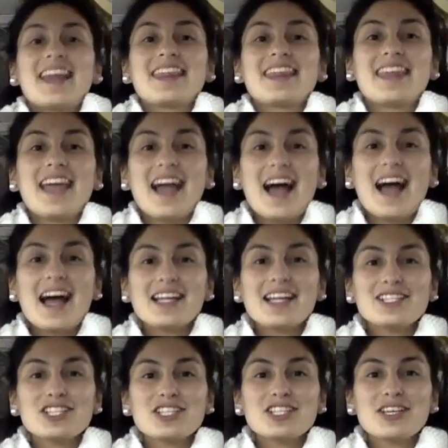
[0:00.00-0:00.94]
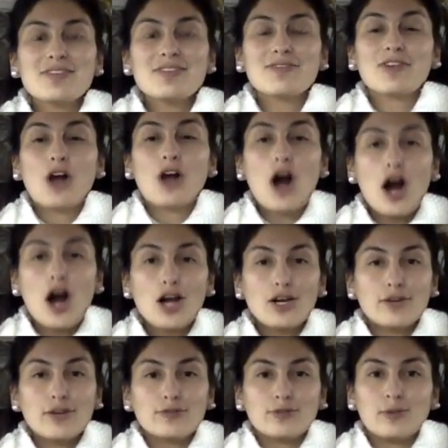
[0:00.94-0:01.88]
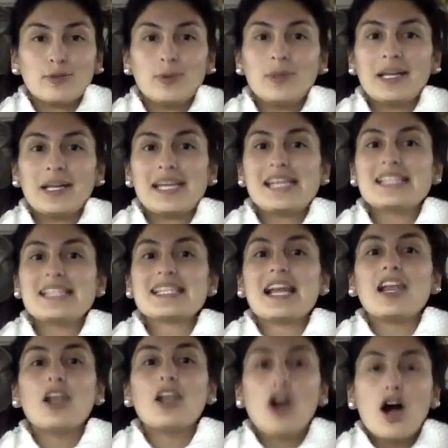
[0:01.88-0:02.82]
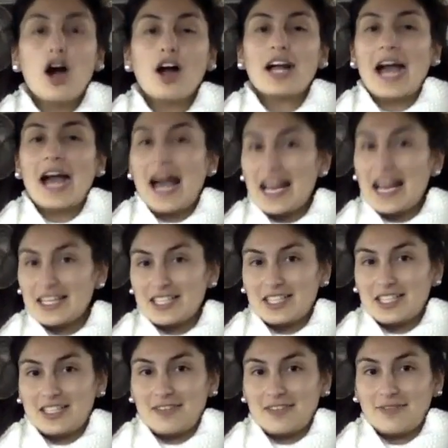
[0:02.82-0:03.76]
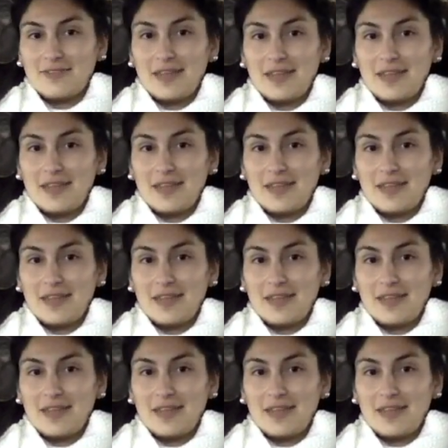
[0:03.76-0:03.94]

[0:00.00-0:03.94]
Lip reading: The adjective colorful is a long adjective,